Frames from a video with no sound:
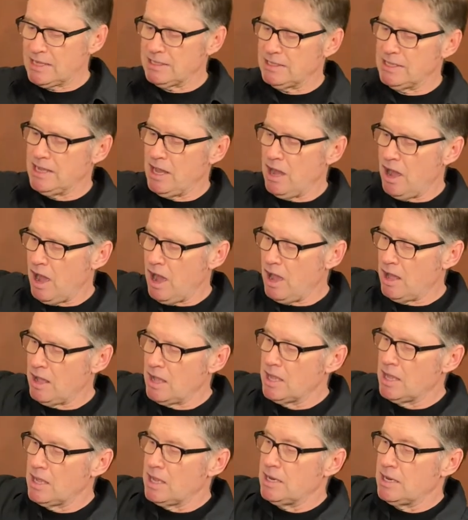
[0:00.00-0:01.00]
the
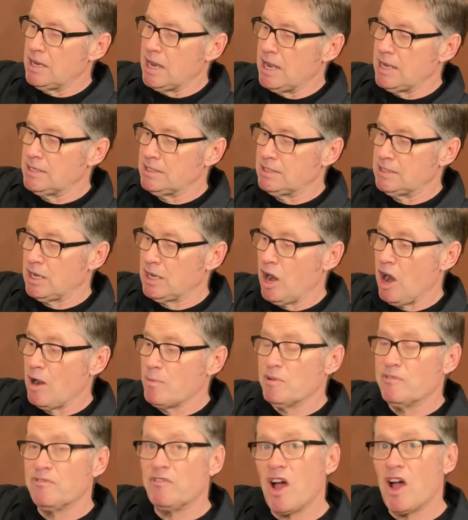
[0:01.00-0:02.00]
nice
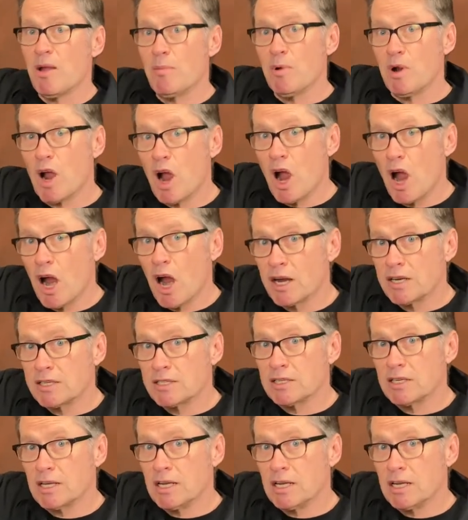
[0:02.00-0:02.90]
carbon fiber arced